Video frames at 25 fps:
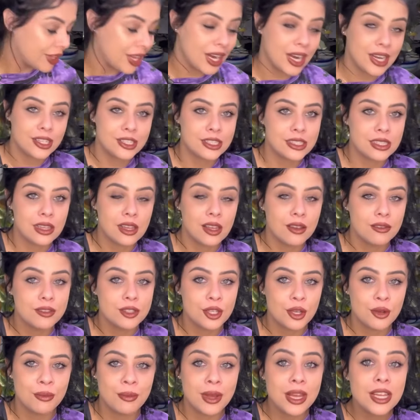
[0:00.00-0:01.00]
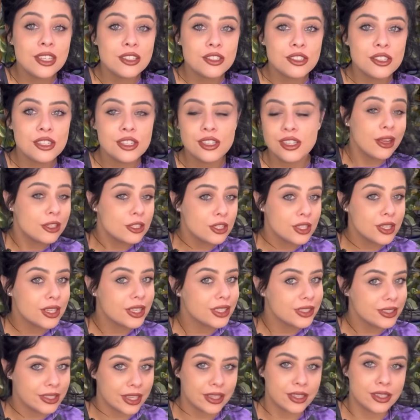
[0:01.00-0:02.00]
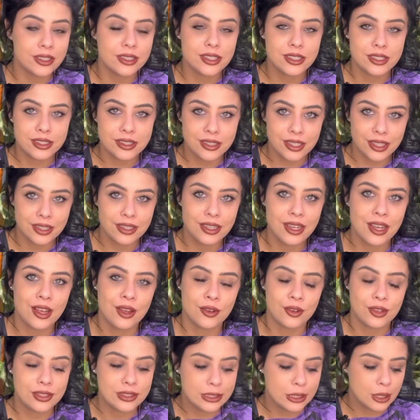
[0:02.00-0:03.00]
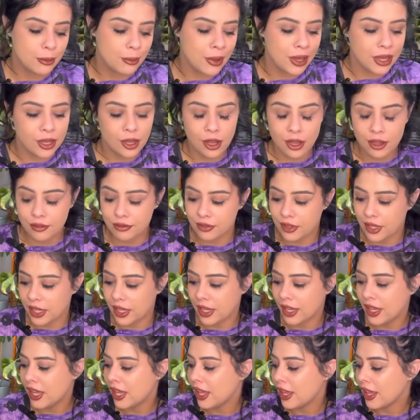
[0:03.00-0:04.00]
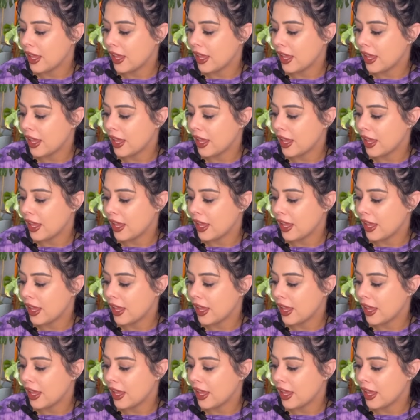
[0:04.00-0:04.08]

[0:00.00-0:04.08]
that I just love so much. I'm actually excited to sit down, sip my coffee,